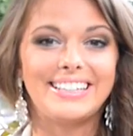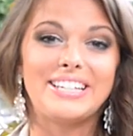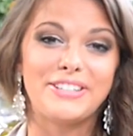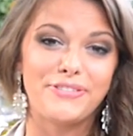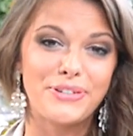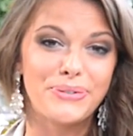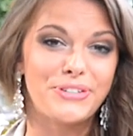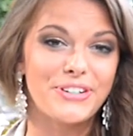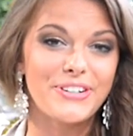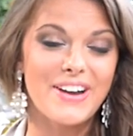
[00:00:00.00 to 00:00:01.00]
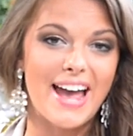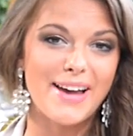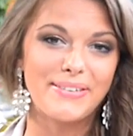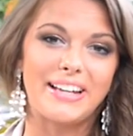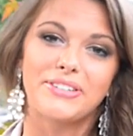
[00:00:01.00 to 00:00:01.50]
In the future,
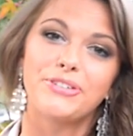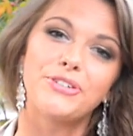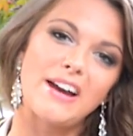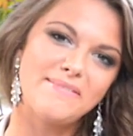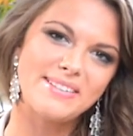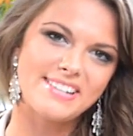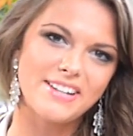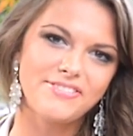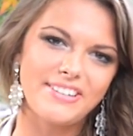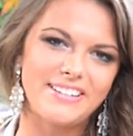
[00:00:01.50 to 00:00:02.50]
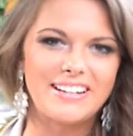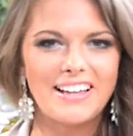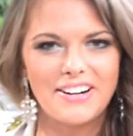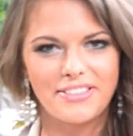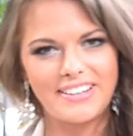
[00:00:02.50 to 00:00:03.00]
I would like to try myself in a
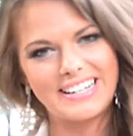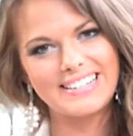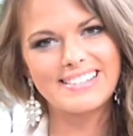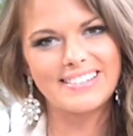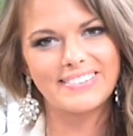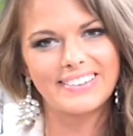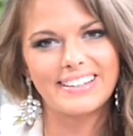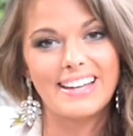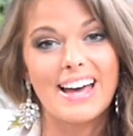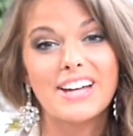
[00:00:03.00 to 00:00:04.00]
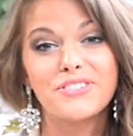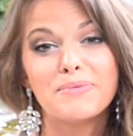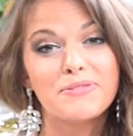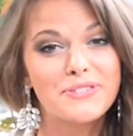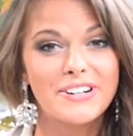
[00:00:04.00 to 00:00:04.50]
lot of things. I
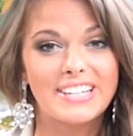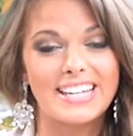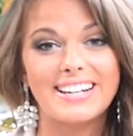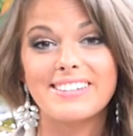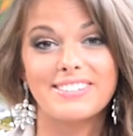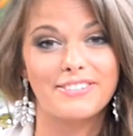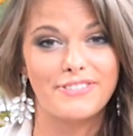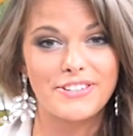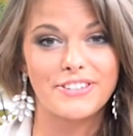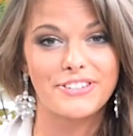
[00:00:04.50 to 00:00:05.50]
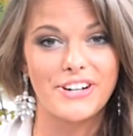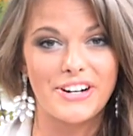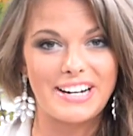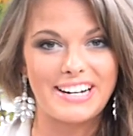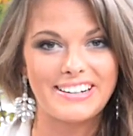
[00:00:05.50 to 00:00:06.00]
dream of working as a defense
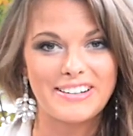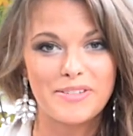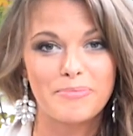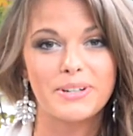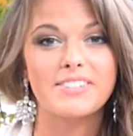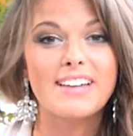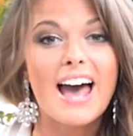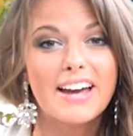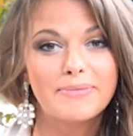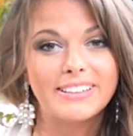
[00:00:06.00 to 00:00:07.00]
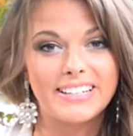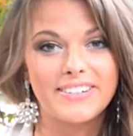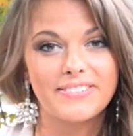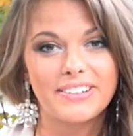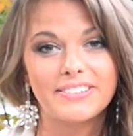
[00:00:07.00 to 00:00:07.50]
attorney because I
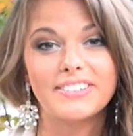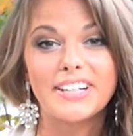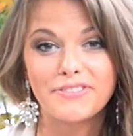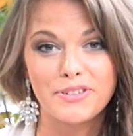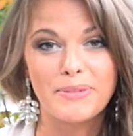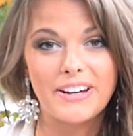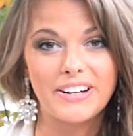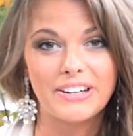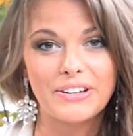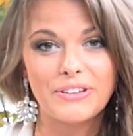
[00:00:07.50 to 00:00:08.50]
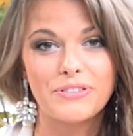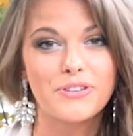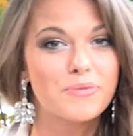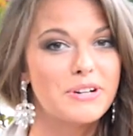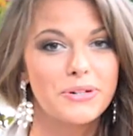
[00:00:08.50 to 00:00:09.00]
believe that everybody,
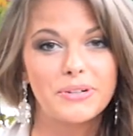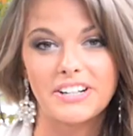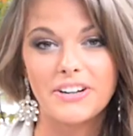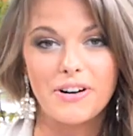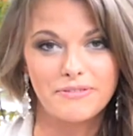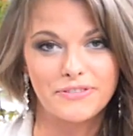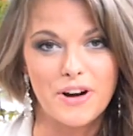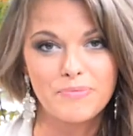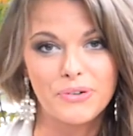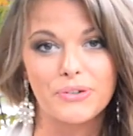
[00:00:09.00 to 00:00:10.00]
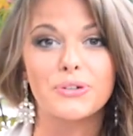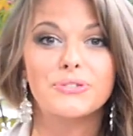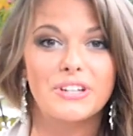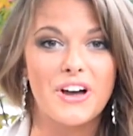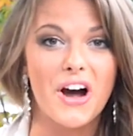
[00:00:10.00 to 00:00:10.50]
no matter come from or
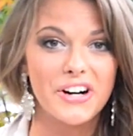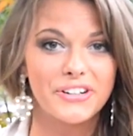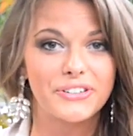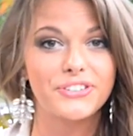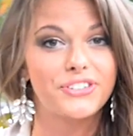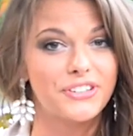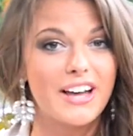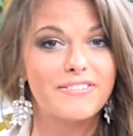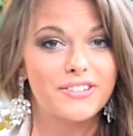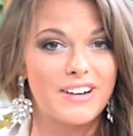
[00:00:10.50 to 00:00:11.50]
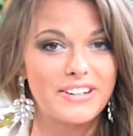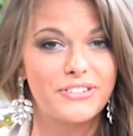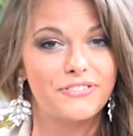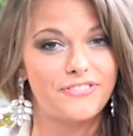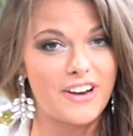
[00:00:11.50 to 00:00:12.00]
who they are, should have a right
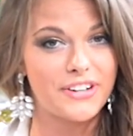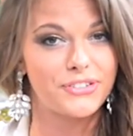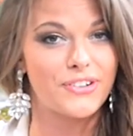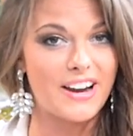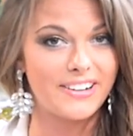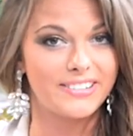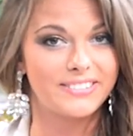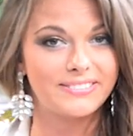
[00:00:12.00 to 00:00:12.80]
to a fair trial.